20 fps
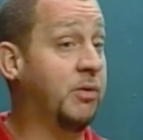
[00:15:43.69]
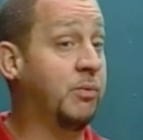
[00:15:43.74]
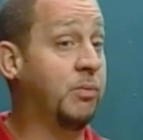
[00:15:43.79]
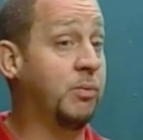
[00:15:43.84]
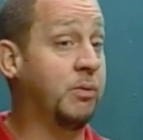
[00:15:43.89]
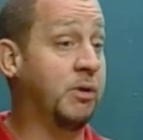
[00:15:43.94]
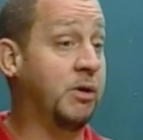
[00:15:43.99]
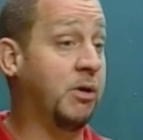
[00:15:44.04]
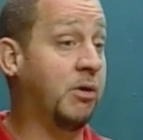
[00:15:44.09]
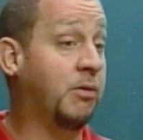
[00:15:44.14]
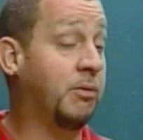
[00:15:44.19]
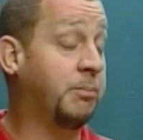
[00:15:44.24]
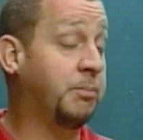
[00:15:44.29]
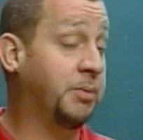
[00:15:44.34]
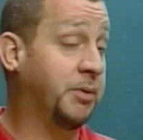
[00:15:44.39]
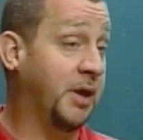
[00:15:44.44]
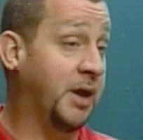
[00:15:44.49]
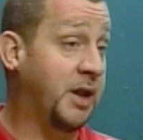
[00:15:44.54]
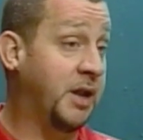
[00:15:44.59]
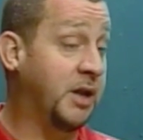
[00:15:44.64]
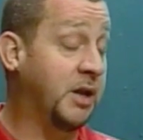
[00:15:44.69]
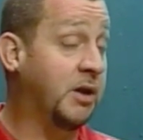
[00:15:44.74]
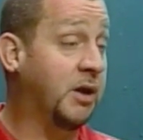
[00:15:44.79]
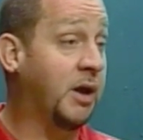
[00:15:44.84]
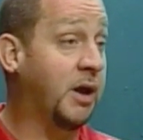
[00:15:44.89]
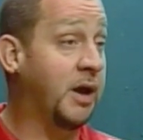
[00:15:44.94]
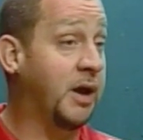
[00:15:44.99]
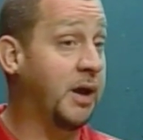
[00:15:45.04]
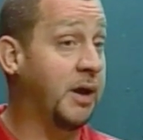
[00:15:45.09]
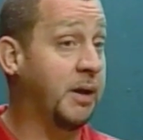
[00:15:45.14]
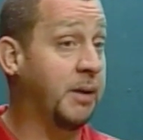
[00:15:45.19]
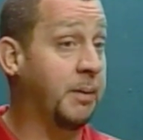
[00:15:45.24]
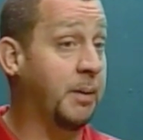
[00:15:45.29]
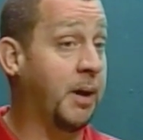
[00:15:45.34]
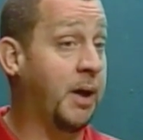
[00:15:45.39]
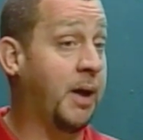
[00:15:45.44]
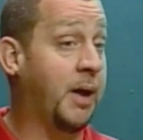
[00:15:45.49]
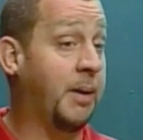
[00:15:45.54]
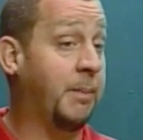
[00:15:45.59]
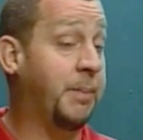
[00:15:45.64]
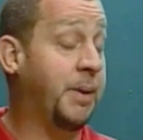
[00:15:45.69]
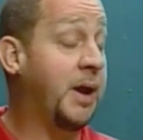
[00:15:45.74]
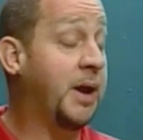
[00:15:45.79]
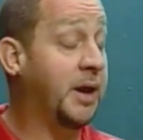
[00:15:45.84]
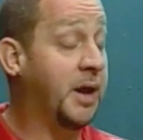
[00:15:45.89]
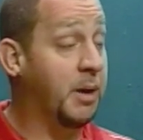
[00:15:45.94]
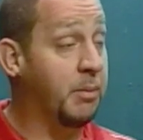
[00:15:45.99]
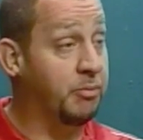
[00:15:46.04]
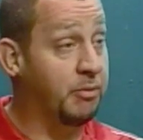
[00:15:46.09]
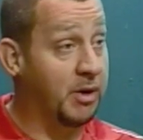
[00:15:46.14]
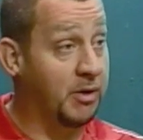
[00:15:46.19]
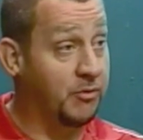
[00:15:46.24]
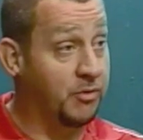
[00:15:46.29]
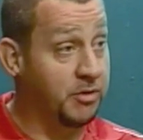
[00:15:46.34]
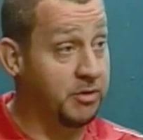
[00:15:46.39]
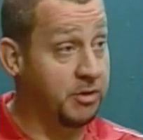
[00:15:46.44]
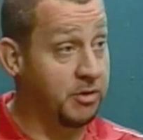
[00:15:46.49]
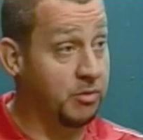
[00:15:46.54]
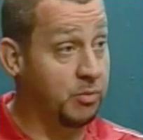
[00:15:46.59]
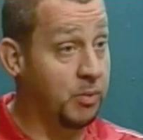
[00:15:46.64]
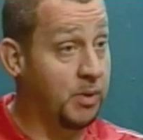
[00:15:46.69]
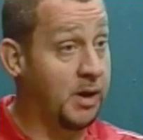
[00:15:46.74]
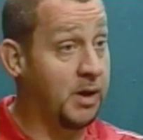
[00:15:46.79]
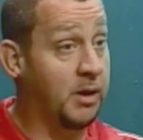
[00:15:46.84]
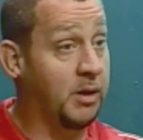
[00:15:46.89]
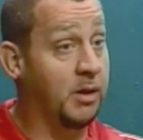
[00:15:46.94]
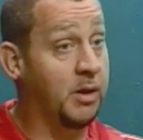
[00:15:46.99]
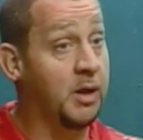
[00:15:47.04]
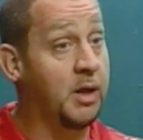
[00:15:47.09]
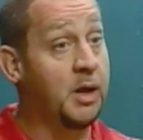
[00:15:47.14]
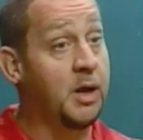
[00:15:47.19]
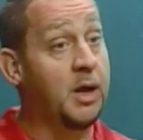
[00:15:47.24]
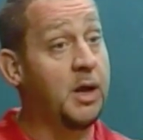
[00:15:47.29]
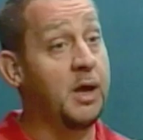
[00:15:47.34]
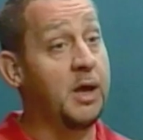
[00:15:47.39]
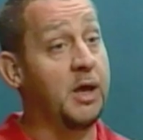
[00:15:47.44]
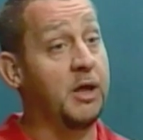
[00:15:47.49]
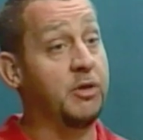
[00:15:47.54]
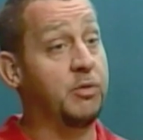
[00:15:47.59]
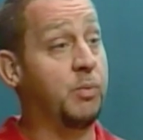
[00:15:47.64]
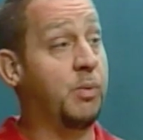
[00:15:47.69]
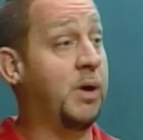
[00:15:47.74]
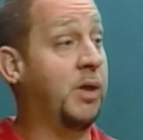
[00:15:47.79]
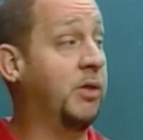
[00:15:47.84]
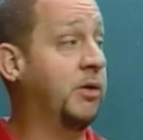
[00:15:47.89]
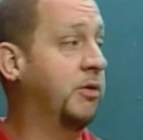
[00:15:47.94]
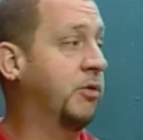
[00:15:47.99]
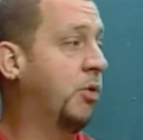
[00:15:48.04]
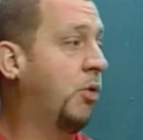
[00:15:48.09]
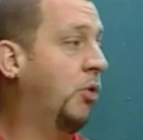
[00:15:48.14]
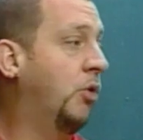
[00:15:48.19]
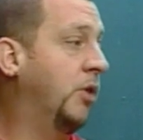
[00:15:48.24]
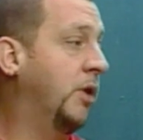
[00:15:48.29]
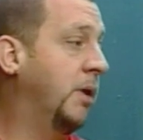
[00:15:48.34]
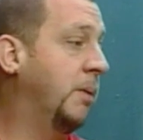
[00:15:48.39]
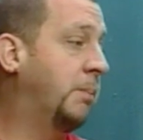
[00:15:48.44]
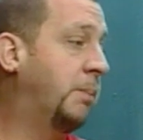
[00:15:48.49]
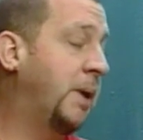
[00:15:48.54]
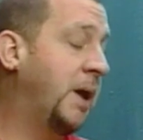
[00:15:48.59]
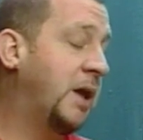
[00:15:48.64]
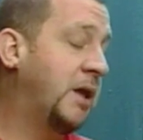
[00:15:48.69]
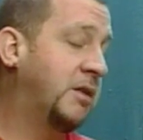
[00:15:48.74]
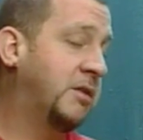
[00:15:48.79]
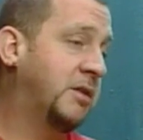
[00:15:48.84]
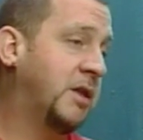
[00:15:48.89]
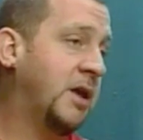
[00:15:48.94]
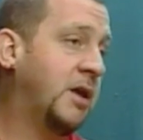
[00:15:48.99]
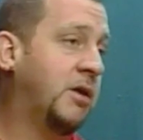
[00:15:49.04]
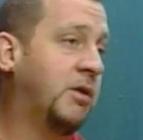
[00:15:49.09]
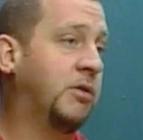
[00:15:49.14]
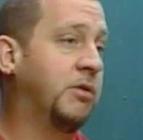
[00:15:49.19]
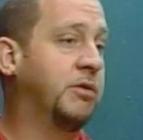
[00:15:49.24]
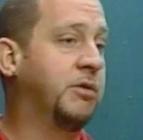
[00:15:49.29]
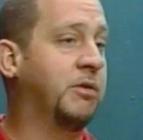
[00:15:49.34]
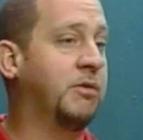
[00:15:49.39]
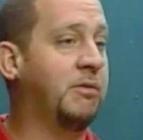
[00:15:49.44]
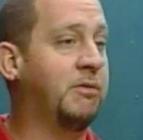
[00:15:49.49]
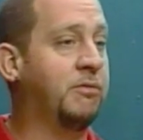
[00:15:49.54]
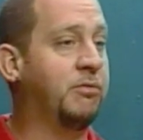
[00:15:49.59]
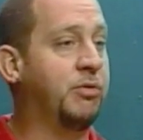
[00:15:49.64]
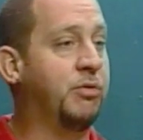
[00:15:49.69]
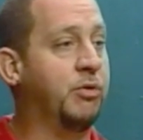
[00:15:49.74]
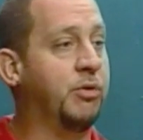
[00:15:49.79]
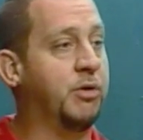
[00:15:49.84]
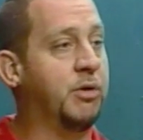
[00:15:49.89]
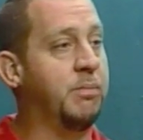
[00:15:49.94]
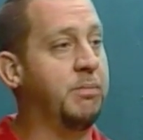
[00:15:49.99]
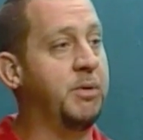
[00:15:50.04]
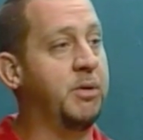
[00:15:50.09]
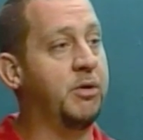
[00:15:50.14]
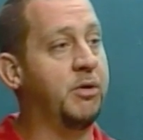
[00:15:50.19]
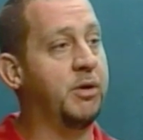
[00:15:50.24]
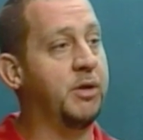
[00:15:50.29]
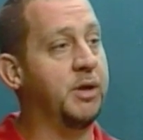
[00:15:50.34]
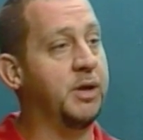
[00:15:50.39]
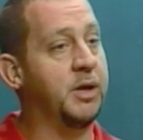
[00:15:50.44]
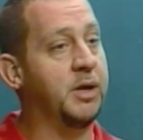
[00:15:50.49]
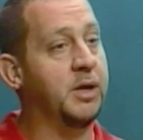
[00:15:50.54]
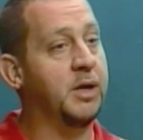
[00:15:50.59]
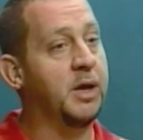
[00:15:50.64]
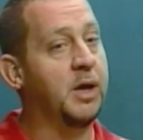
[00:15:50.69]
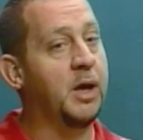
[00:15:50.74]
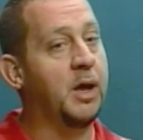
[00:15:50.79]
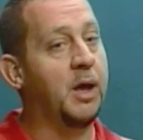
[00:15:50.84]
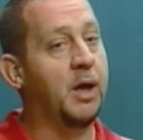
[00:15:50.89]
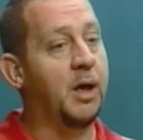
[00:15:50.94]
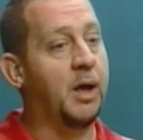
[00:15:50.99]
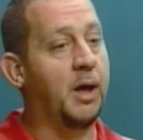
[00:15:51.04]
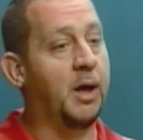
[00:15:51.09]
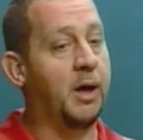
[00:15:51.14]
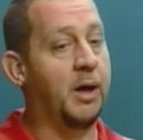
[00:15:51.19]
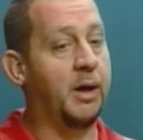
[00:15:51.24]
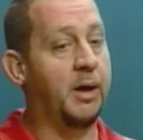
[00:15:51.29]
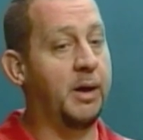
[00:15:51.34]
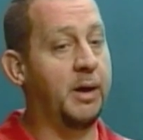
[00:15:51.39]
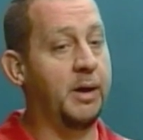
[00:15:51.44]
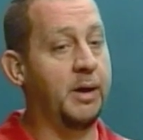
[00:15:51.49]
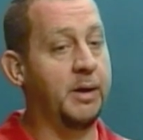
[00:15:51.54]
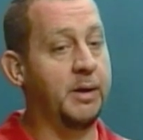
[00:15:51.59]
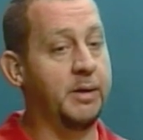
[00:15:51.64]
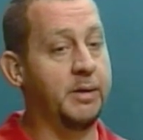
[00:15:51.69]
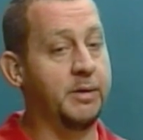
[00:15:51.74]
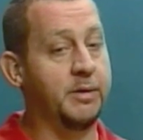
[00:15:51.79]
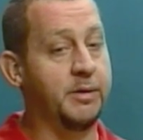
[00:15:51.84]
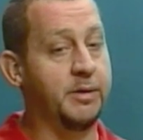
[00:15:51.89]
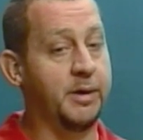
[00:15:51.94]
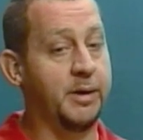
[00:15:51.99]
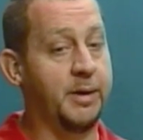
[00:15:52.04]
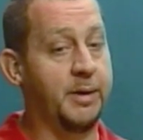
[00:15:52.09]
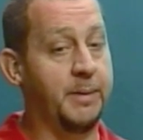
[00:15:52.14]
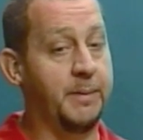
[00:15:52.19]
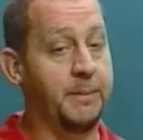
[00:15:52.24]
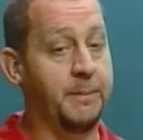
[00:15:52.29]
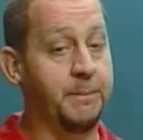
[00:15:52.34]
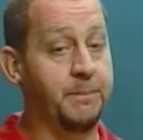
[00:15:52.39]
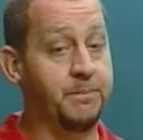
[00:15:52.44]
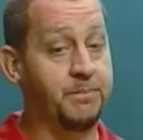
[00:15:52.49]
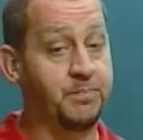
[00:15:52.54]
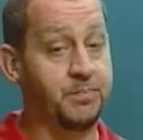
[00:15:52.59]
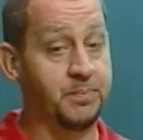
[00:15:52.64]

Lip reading: We are planning a pancake breakfast as well as holding bake sales through the community, and